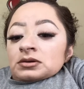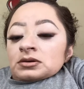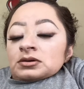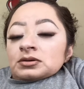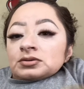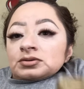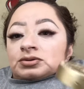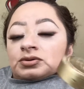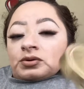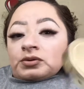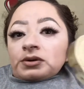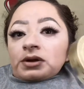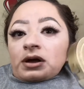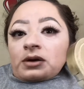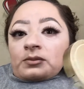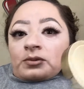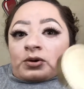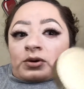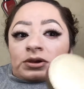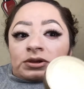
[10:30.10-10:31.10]
So
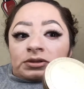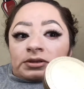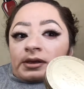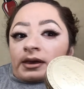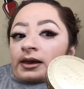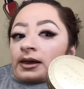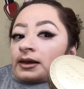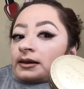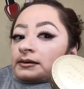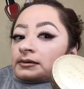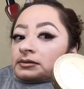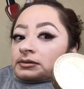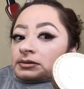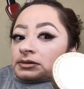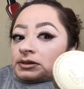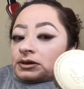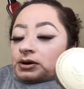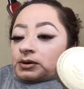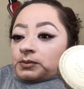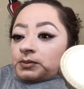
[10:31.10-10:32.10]
now I'm going to add a
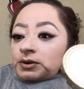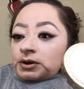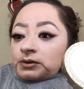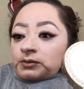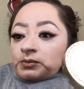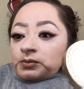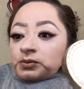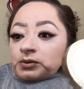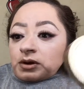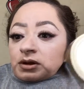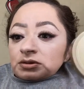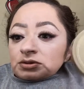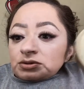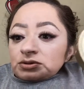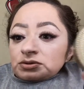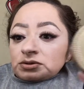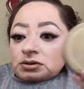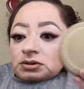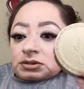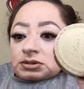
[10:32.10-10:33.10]
little bit of
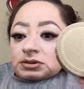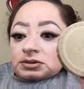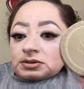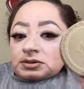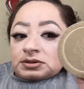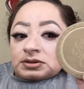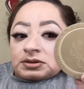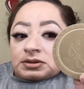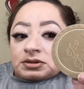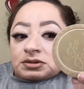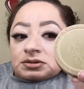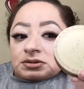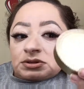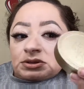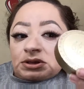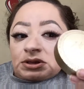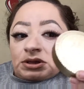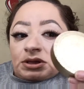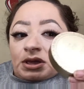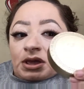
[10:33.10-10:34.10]
bronzer. This is
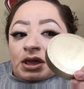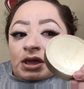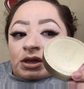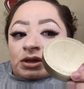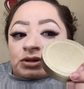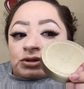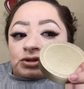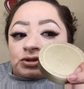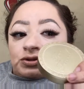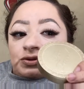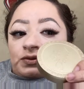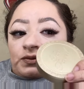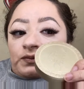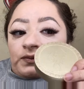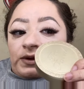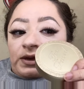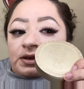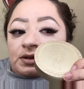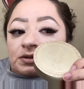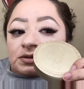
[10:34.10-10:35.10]
the Too
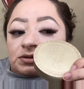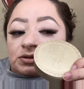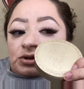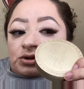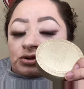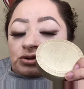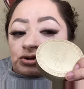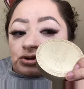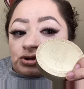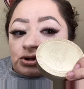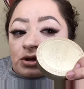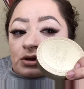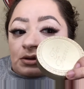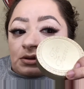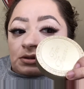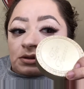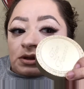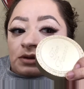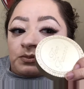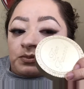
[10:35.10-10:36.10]
Faced
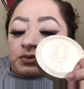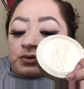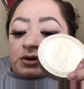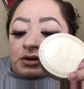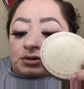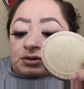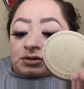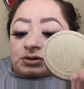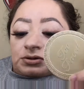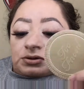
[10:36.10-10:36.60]
Chocolate Bronzer.